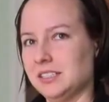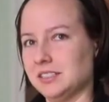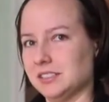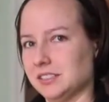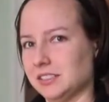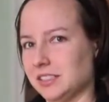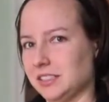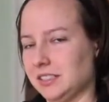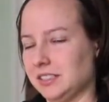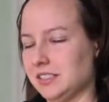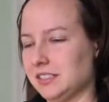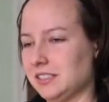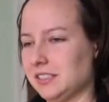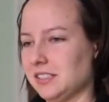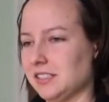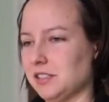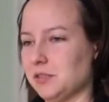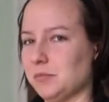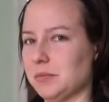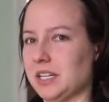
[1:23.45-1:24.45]
Okay, this
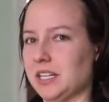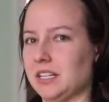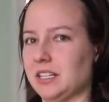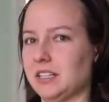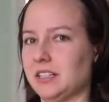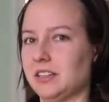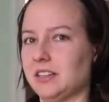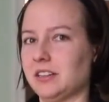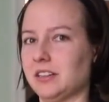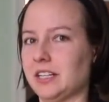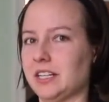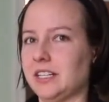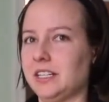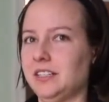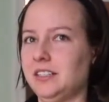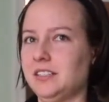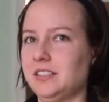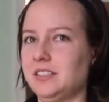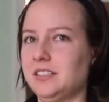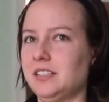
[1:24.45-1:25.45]
is my
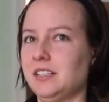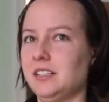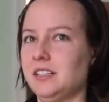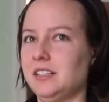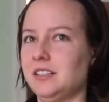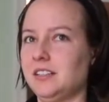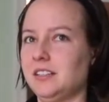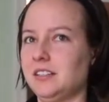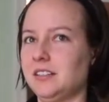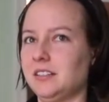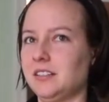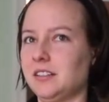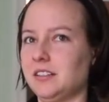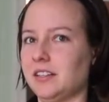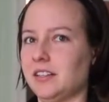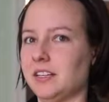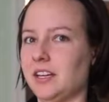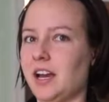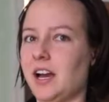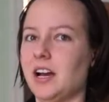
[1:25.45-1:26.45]
client.
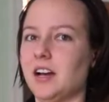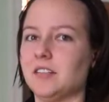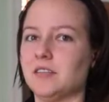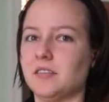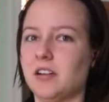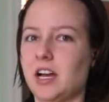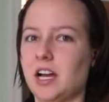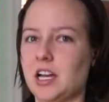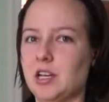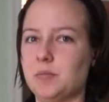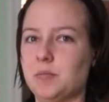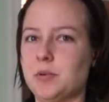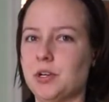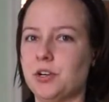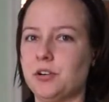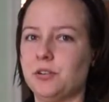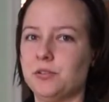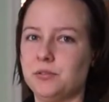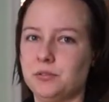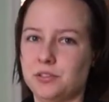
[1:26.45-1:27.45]
They have
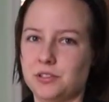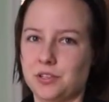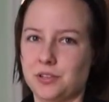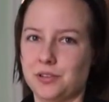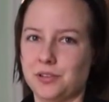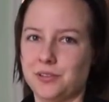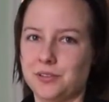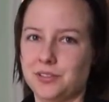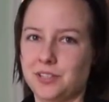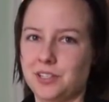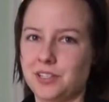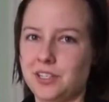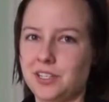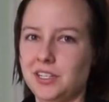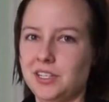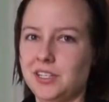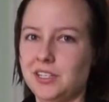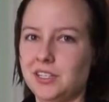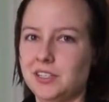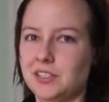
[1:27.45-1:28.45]
hypotone,
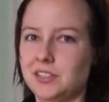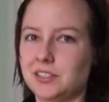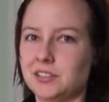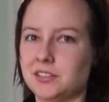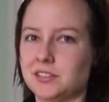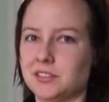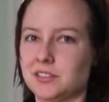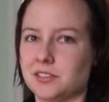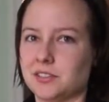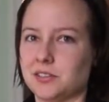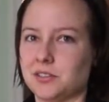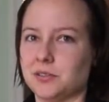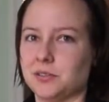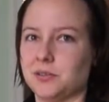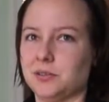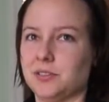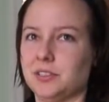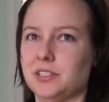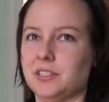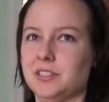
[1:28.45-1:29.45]

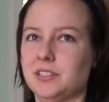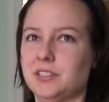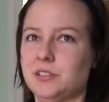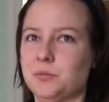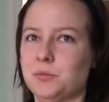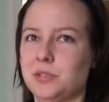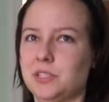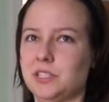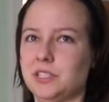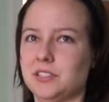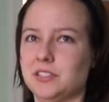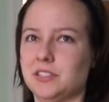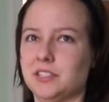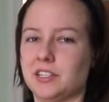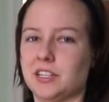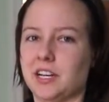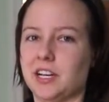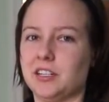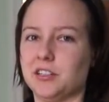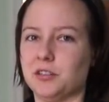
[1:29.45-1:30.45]
so we need to
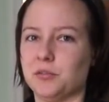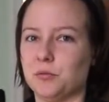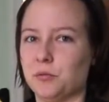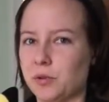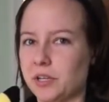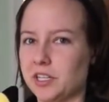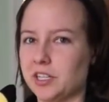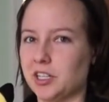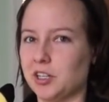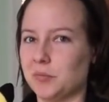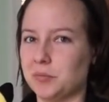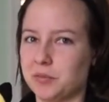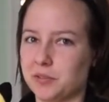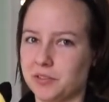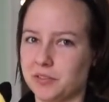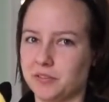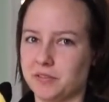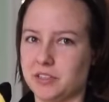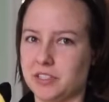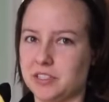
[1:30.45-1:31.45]
kind of wake up
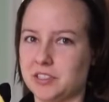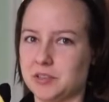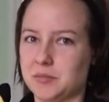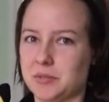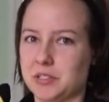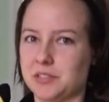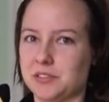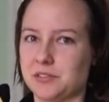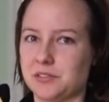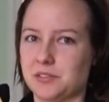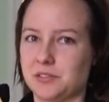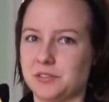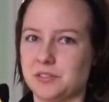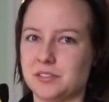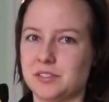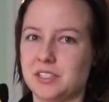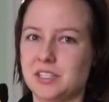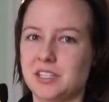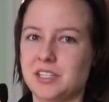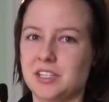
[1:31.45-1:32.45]
the face
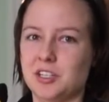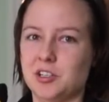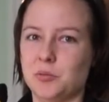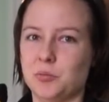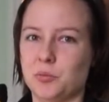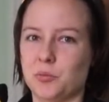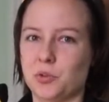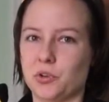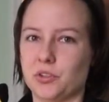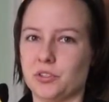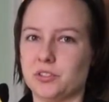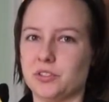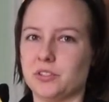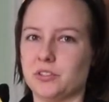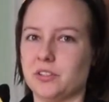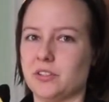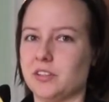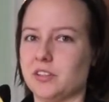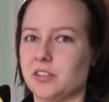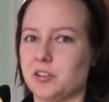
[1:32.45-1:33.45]
muscles more so
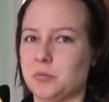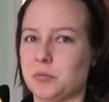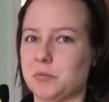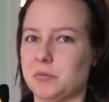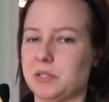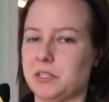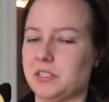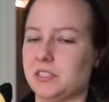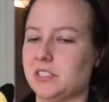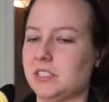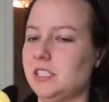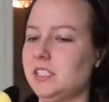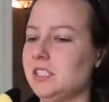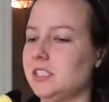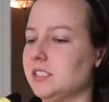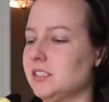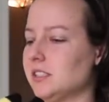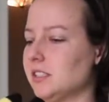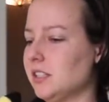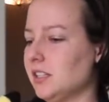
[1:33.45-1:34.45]
that they're prepared to
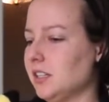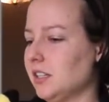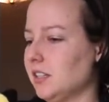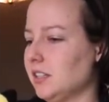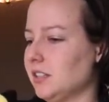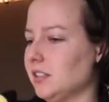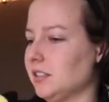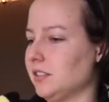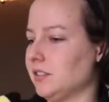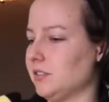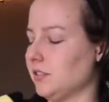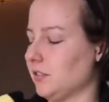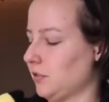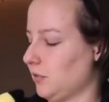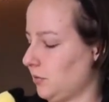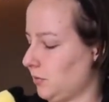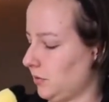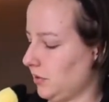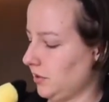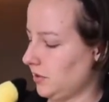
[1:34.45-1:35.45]
eat.
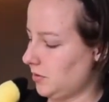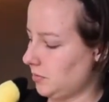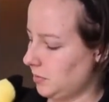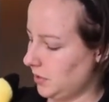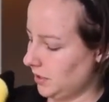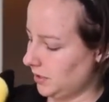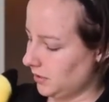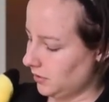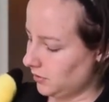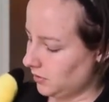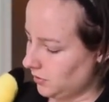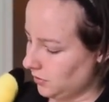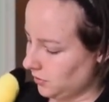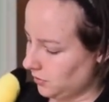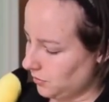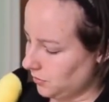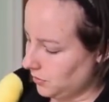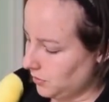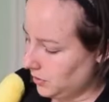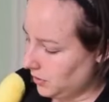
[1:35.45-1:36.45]
So this
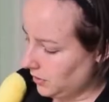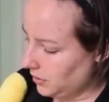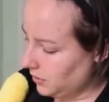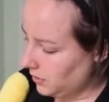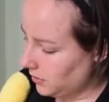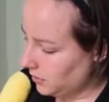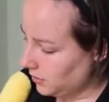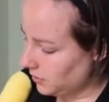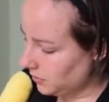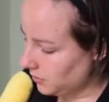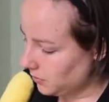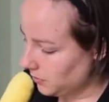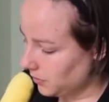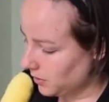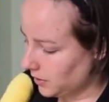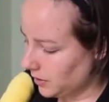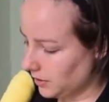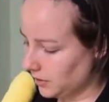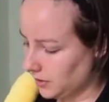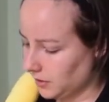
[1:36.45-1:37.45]
Pikachu,
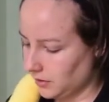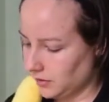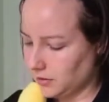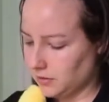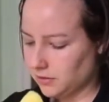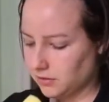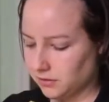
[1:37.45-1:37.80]
we're gonna